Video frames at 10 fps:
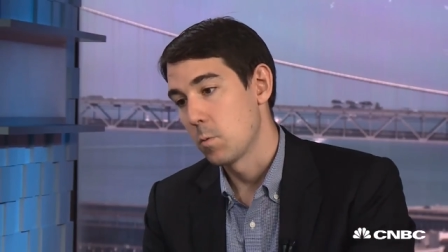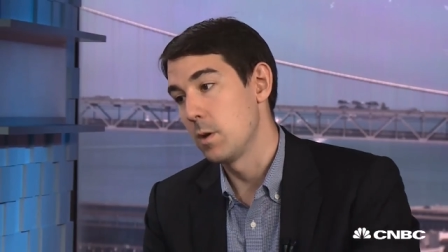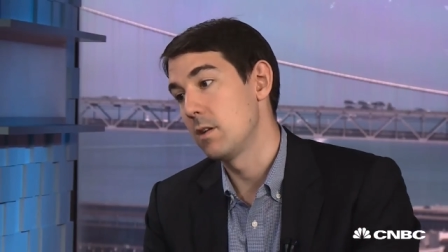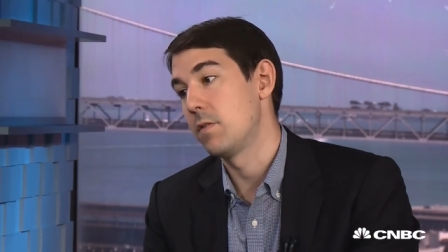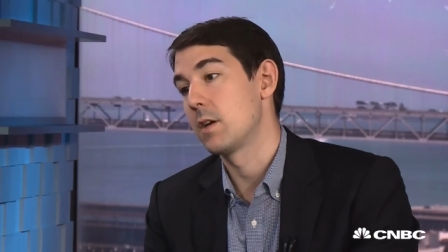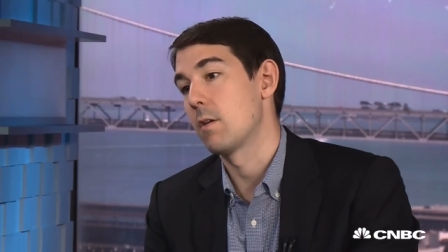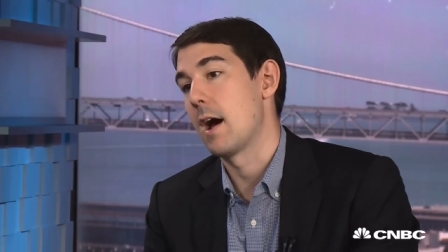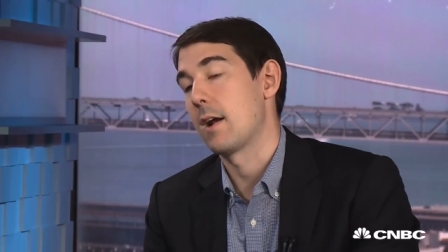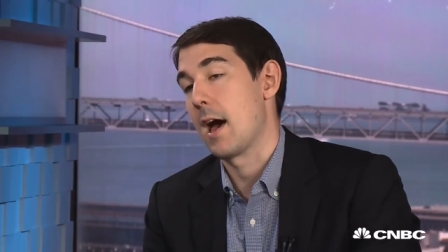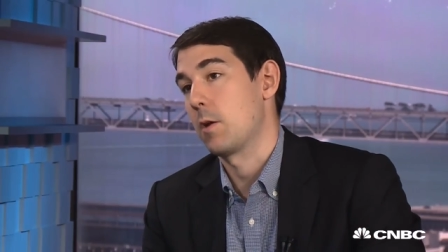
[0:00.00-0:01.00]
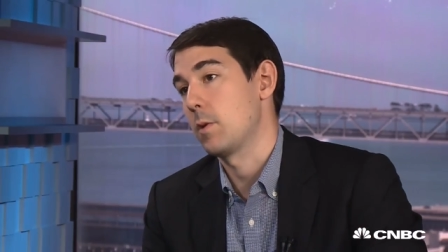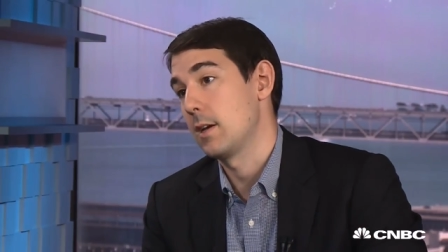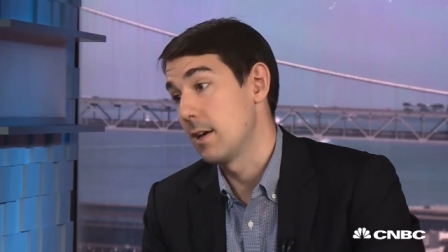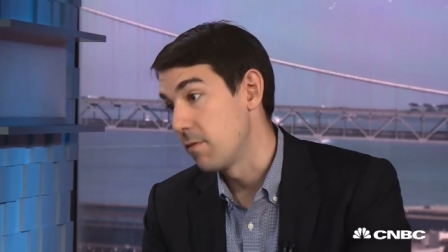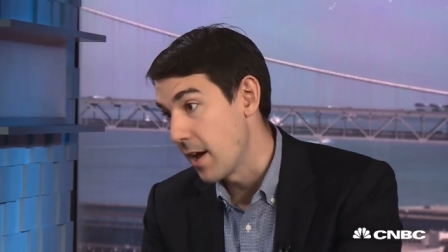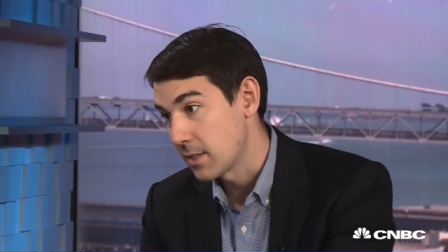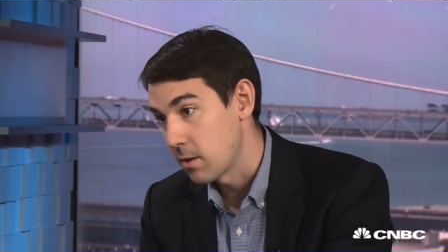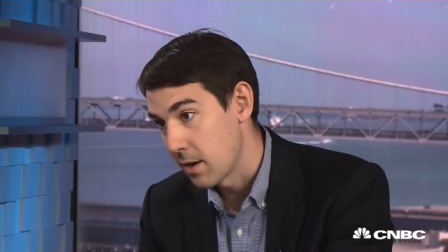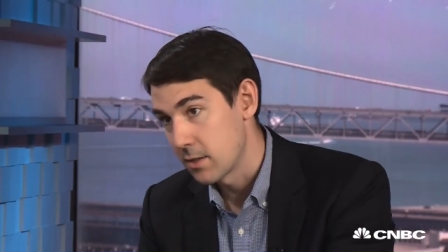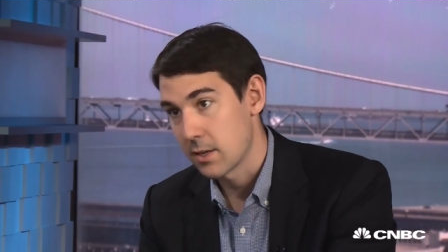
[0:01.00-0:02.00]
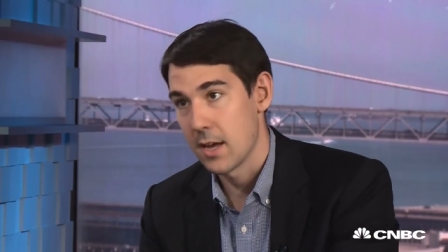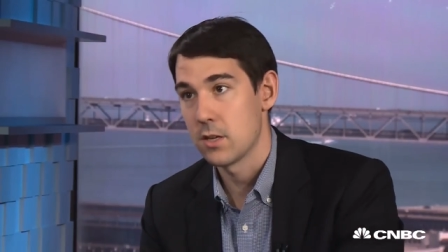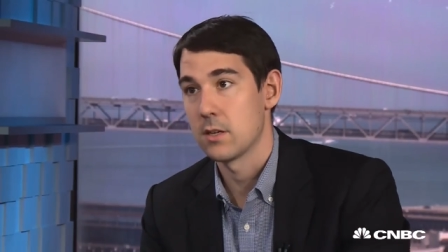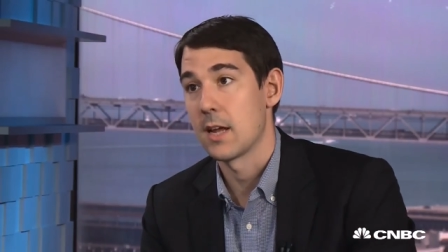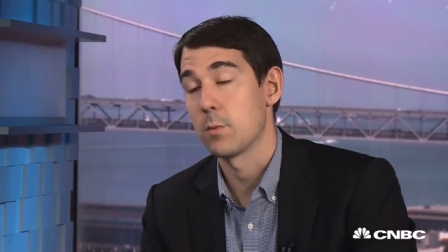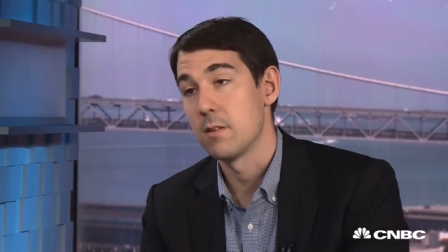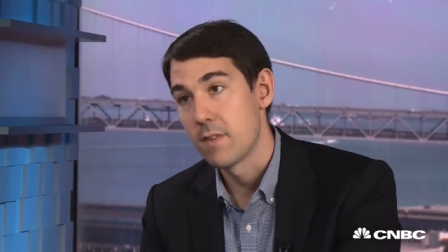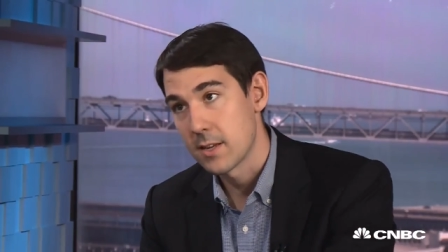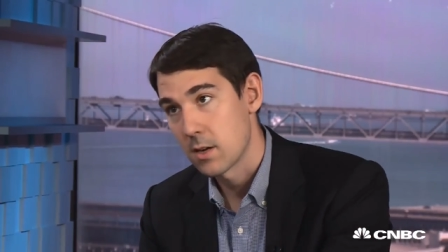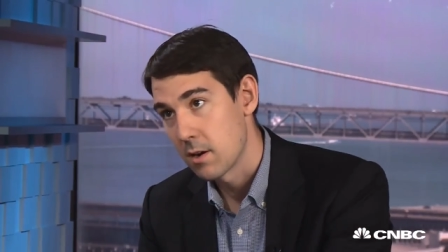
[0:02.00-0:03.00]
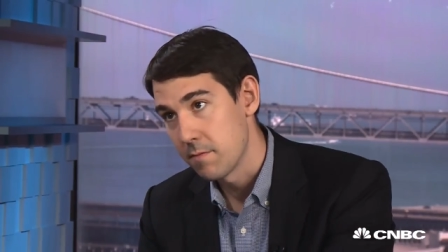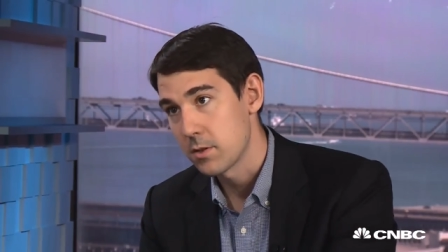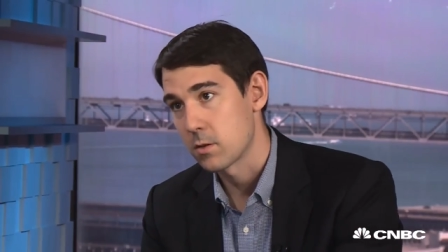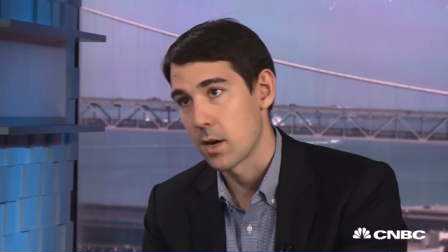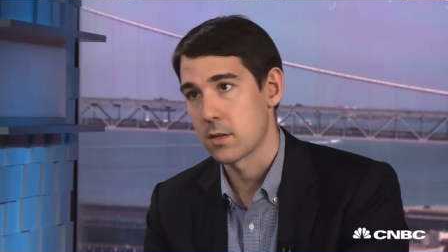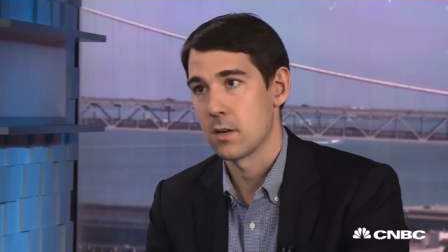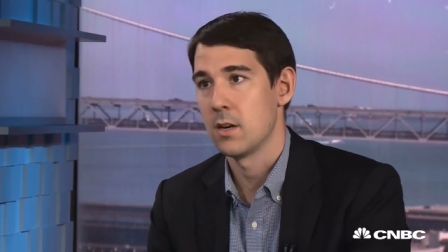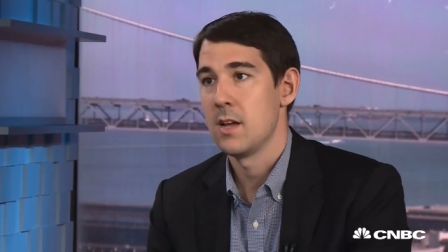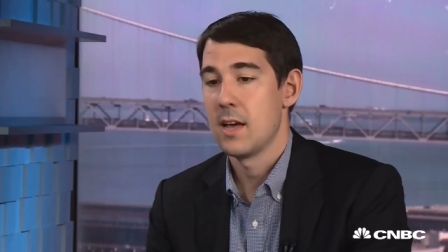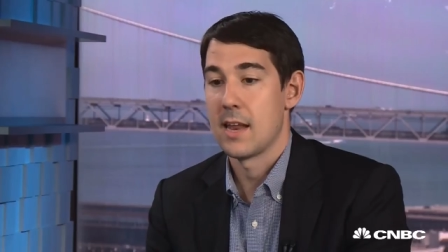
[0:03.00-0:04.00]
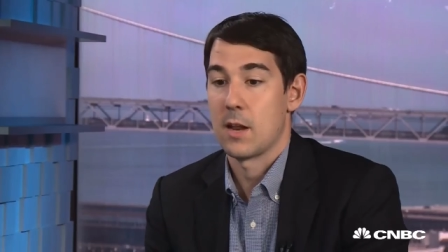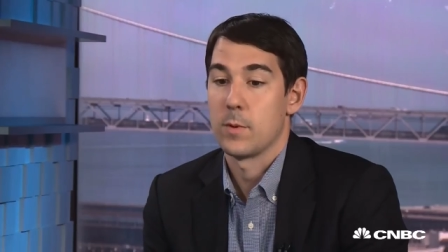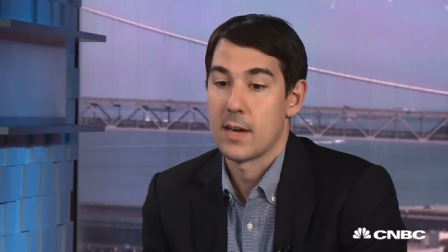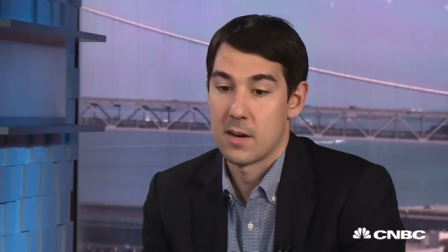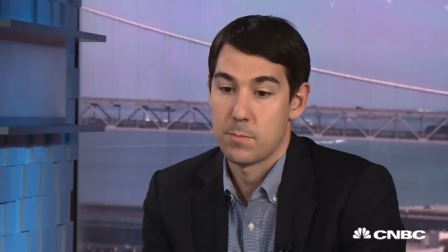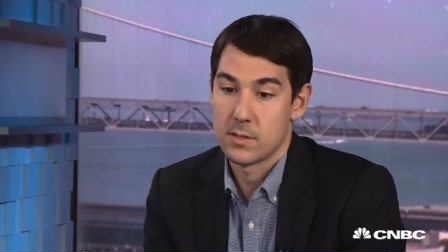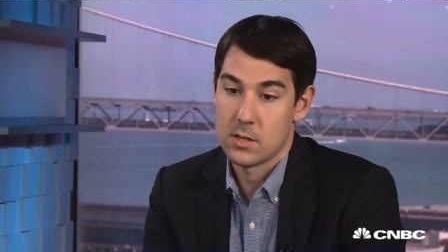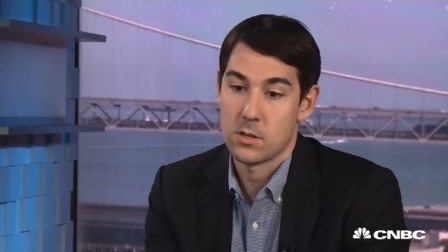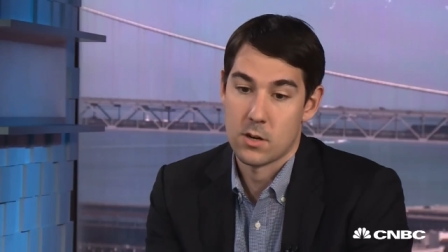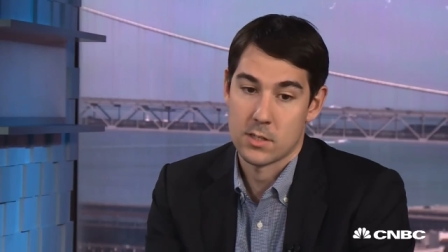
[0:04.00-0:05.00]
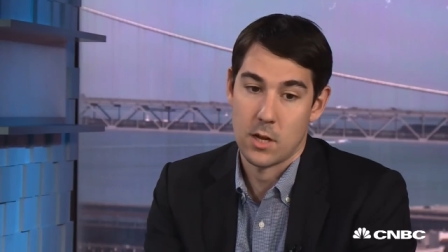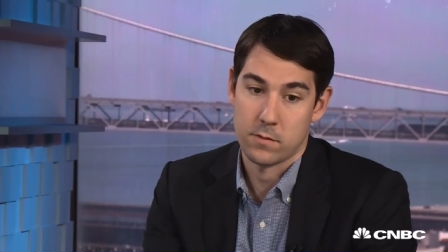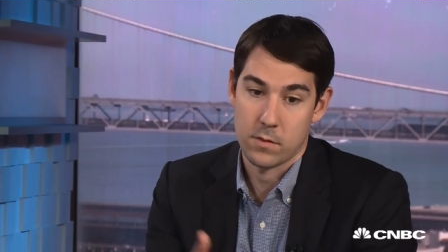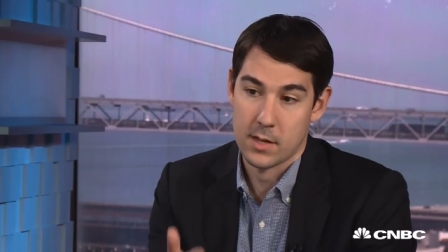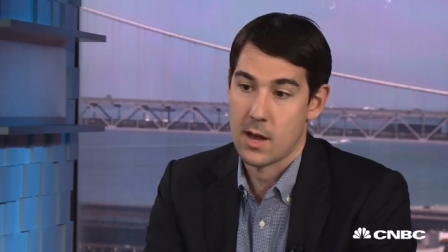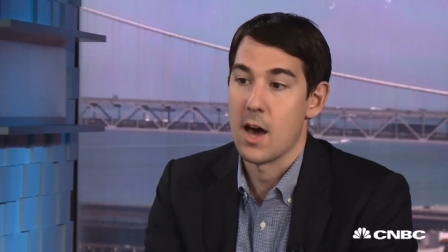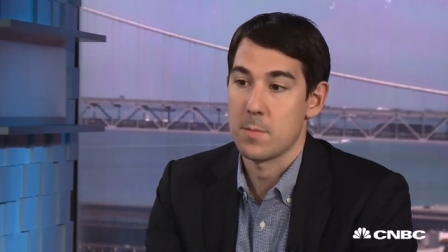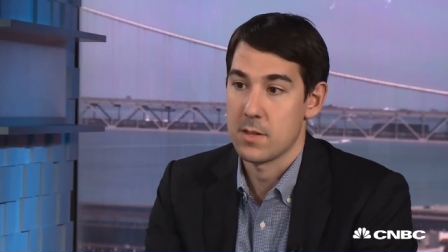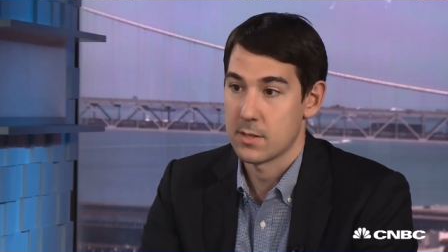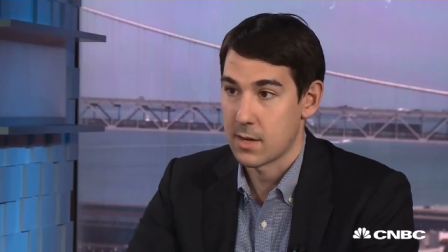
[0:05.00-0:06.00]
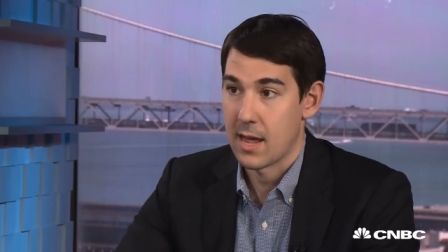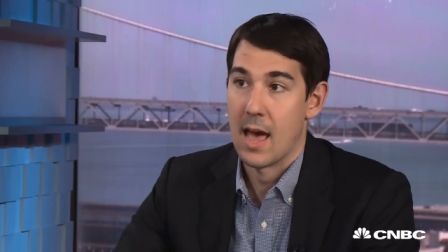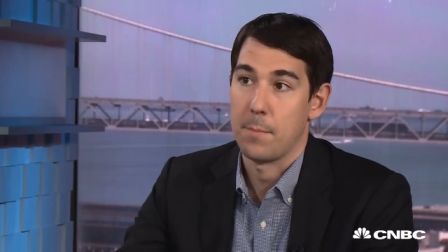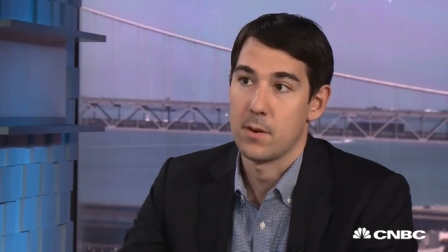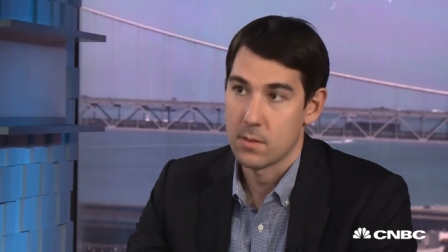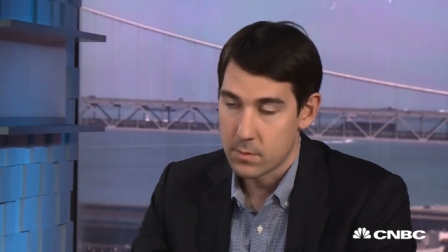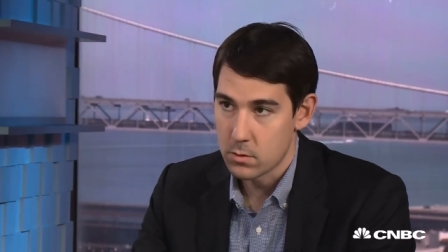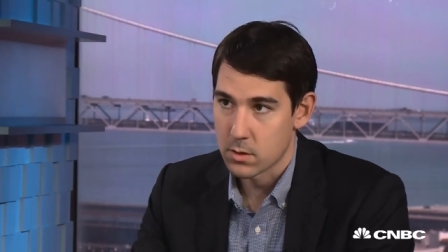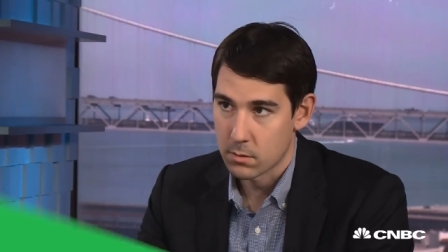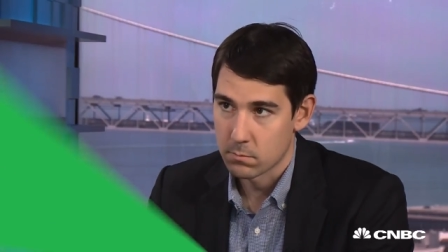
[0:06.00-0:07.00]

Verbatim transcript: We need to figure out how do we invest in our education, how do we invest in our infrastructure, and how do we kind of position ourselves for the economy that's going to happen in the future.